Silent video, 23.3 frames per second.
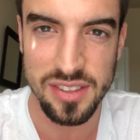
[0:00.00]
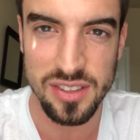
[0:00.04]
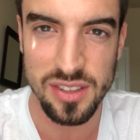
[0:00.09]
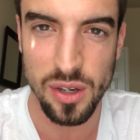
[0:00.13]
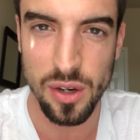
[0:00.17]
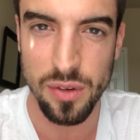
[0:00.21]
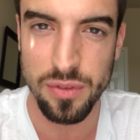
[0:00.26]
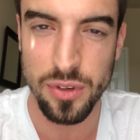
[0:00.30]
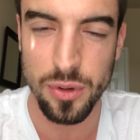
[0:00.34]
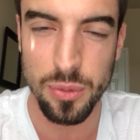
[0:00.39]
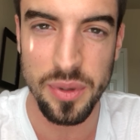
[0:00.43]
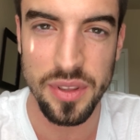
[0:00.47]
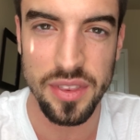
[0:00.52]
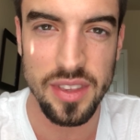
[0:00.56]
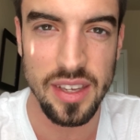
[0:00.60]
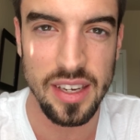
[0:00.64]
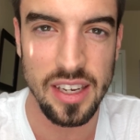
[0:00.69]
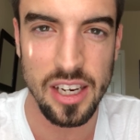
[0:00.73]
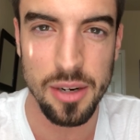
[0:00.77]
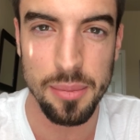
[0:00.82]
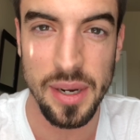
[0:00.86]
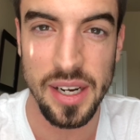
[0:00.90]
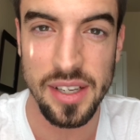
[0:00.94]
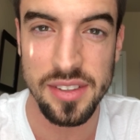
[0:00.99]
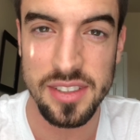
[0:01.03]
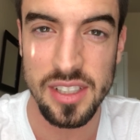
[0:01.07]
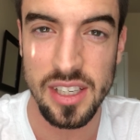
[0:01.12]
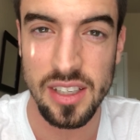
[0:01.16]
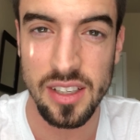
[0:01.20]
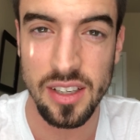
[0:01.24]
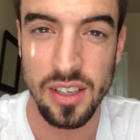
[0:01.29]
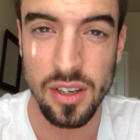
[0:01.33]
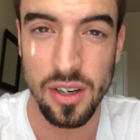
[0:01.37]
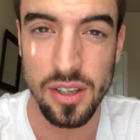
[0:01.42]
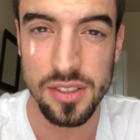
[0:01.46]
So if you've been thinking about
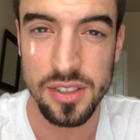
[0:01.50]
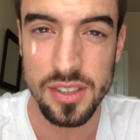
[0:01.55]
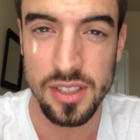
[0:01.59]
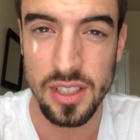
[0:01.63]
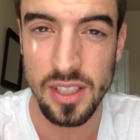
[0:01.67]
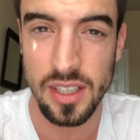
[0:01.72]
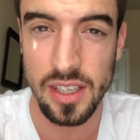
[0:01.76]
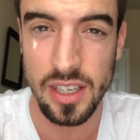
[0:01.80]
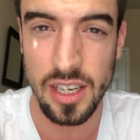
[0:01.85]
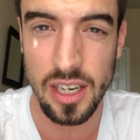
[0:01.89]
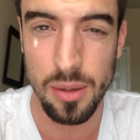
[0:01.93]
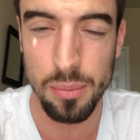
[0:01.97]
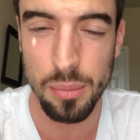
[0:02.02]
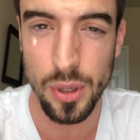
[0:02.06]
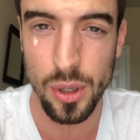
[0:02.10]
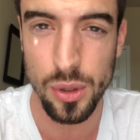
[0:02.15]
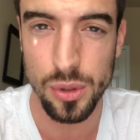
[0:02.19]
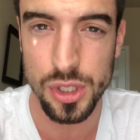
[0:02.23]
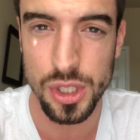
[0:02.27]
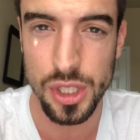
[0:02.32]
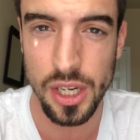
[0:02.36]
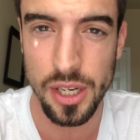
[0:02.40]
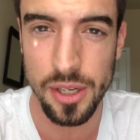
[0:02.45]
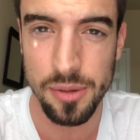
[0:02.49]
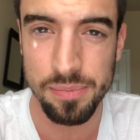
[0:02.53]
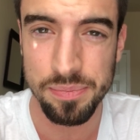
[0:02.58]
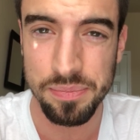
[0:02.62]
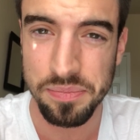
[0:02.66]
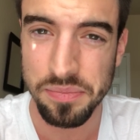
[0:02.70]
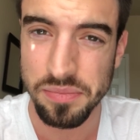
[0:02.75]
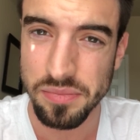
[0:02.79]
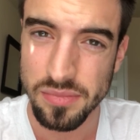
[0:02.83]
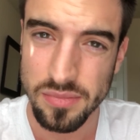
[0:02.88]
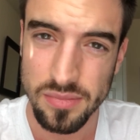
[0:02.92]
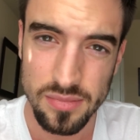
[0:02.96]
taking Garcinia Cambogia,
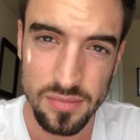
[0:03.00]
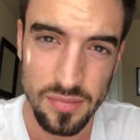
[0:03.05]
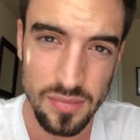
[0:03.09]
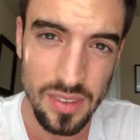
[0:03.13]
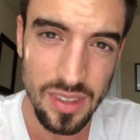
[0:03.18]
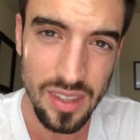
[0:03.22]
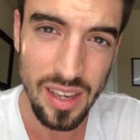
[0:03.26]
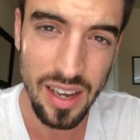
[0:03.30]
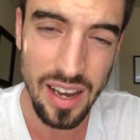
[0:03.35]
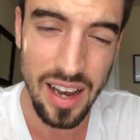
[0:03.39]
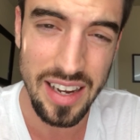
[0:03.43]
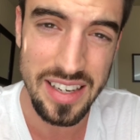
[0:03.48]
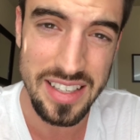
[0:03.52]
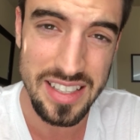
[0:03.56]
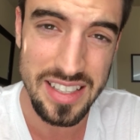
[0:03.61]
I